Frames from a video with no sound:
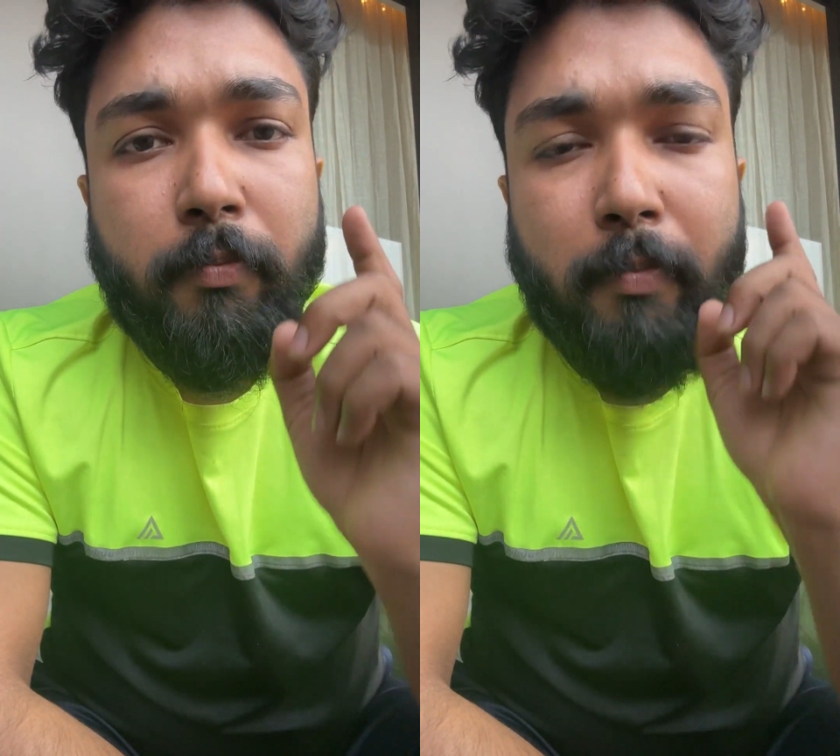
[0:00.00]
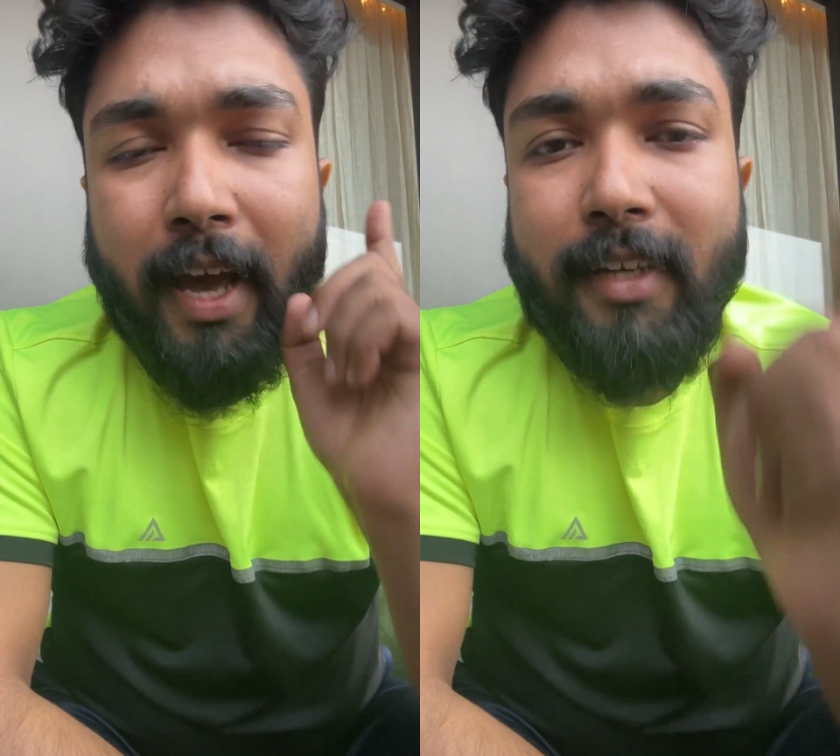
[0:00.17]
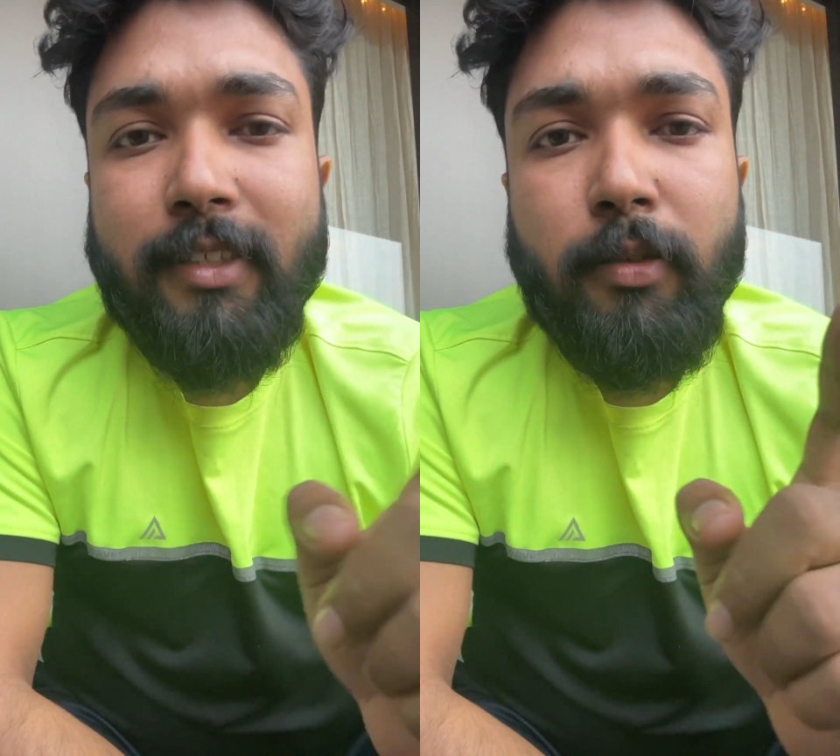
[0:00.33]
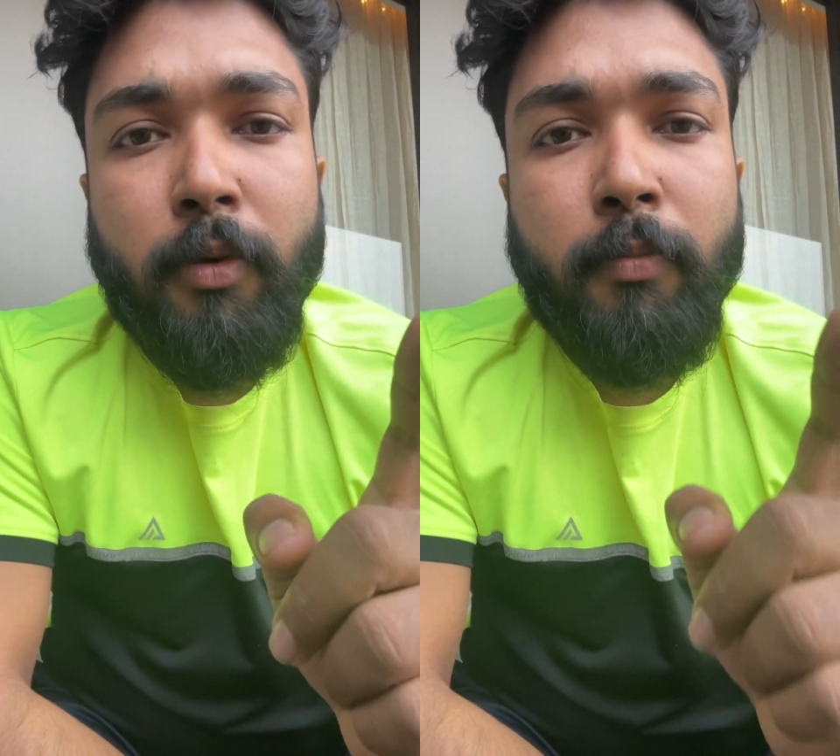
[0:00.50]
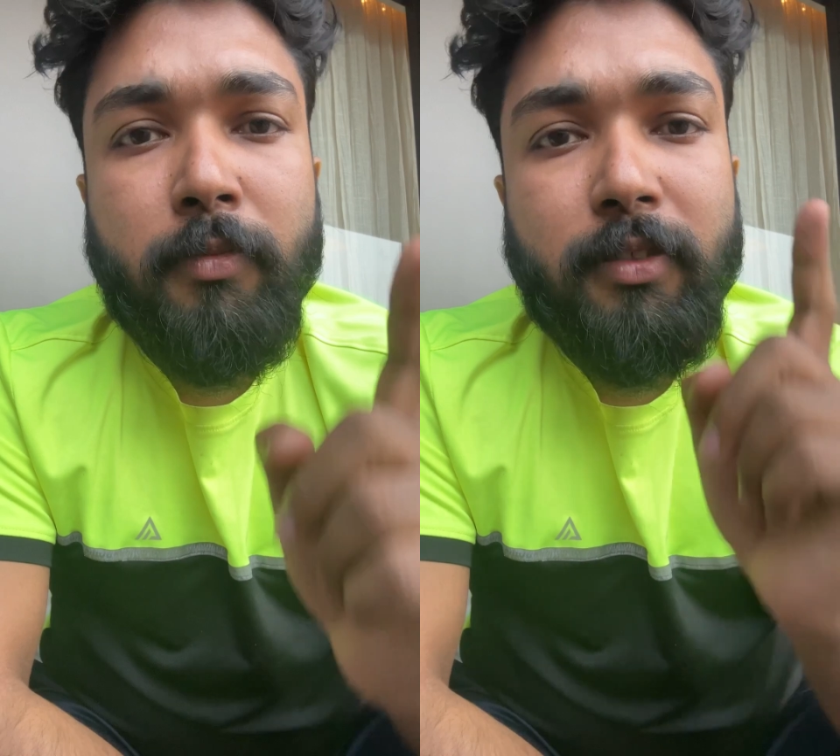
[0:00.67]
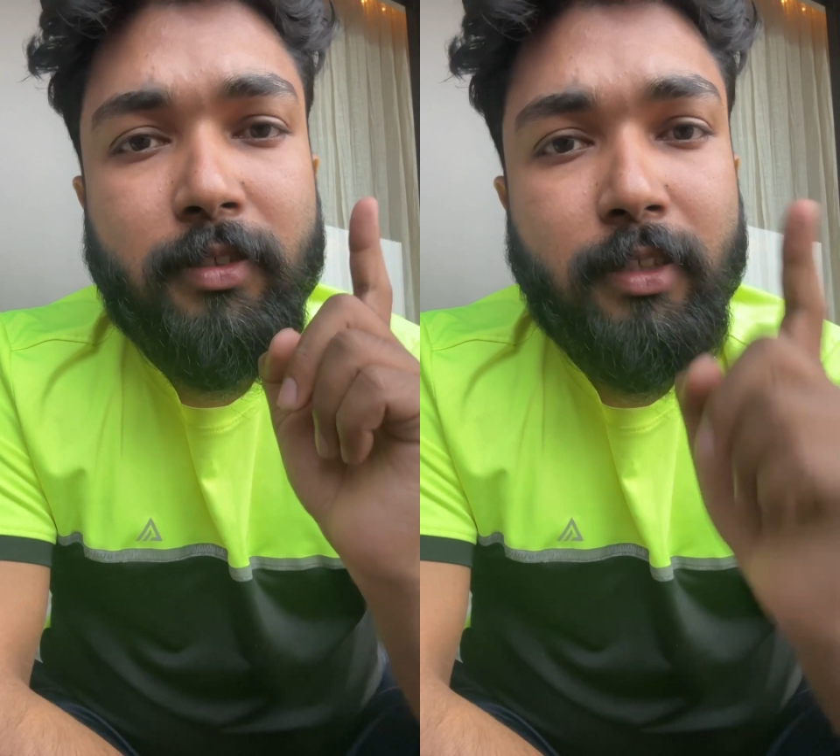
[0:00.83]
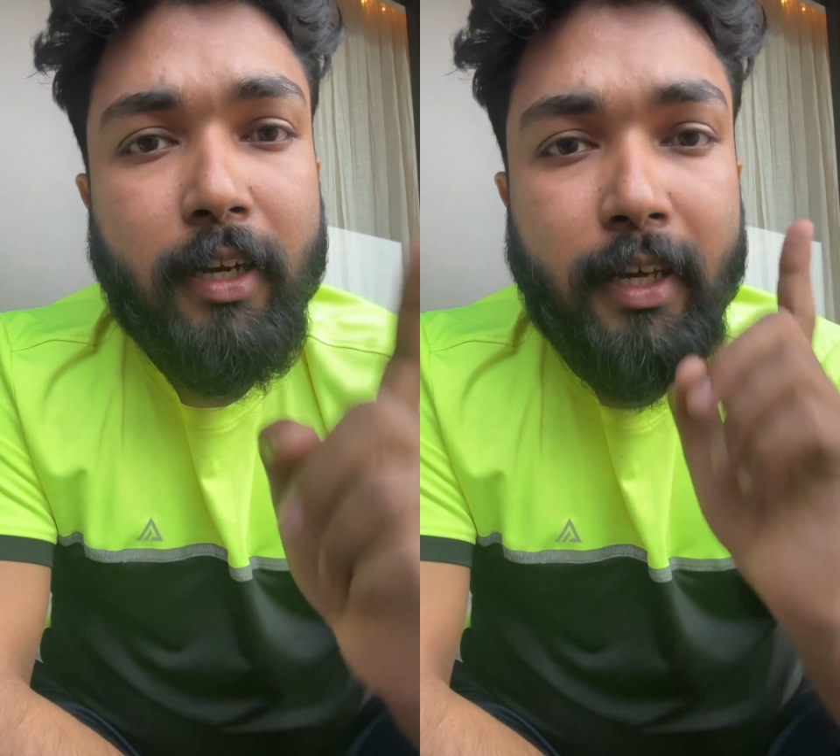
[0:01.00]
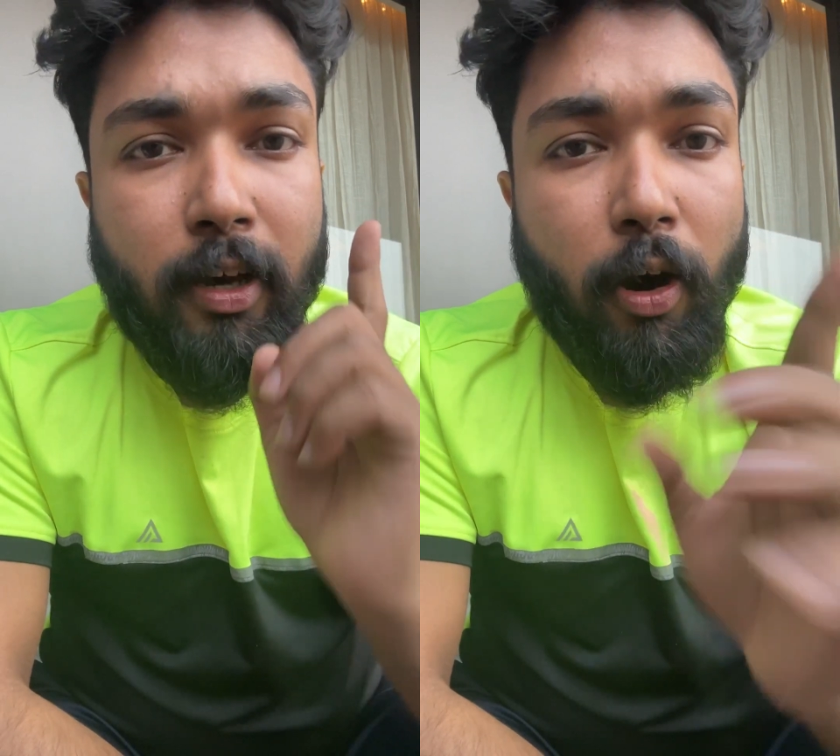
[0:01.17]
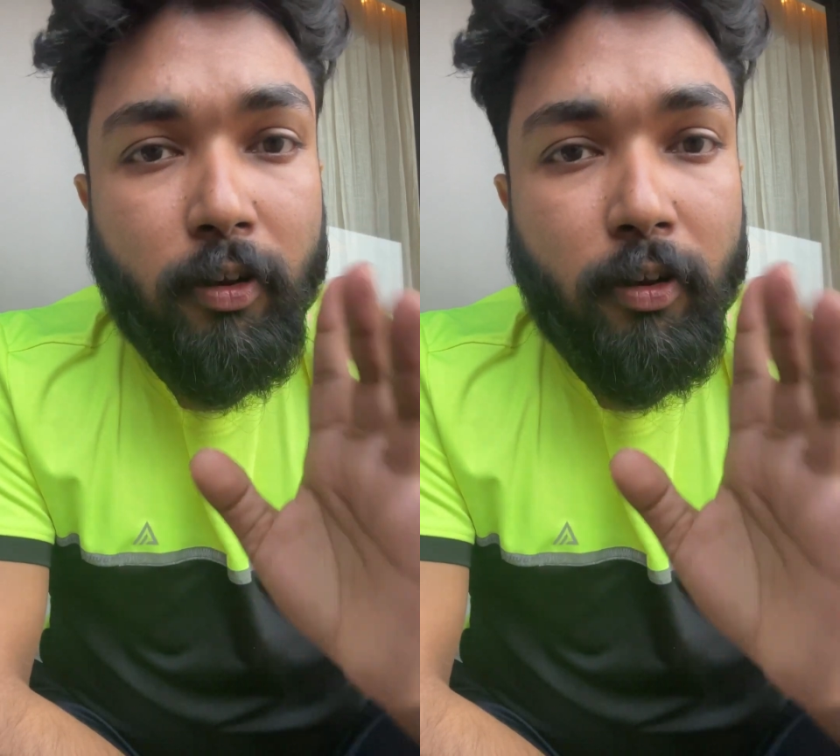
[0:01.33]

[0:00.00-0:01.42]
maximum study